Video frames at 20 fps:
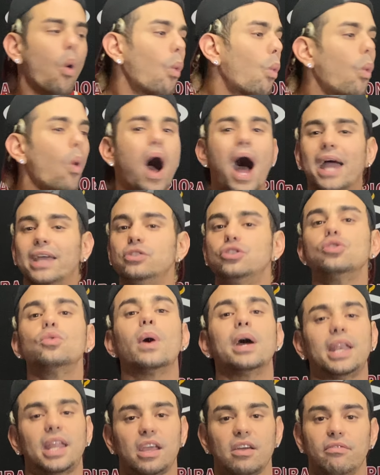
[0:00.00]
Why
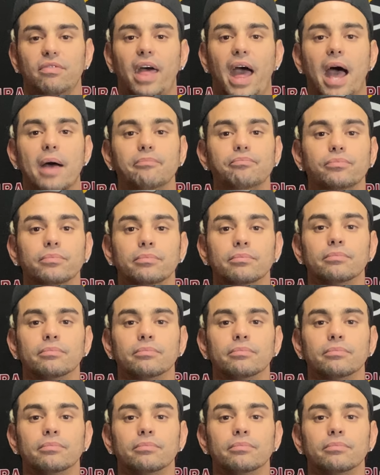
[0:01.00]
do any of that?